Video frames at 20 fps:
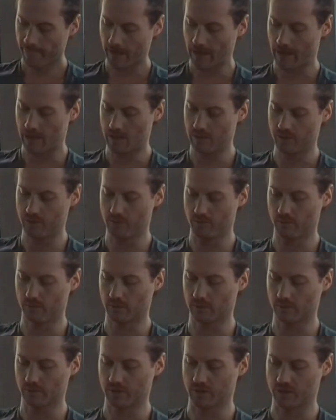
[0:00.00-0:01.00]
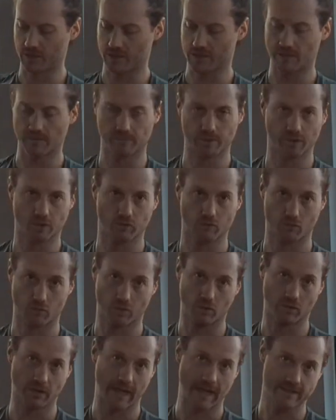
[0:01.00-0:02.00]
And you will just simply
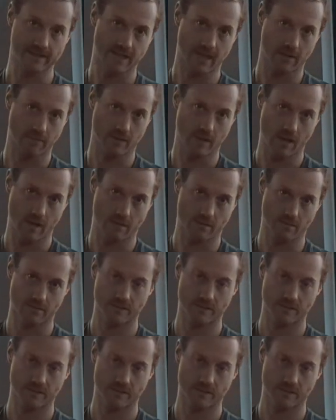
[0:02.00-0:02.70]
roll that down there,